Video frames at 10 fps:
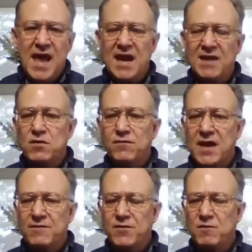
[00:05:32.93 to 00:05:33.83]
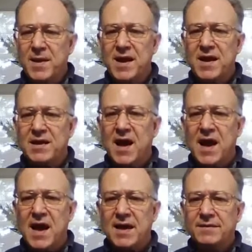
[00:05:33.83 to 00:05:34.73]
And if you've been
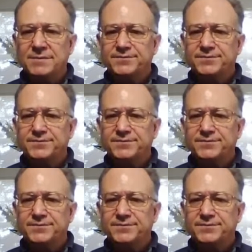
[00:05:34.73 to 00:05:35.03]
online,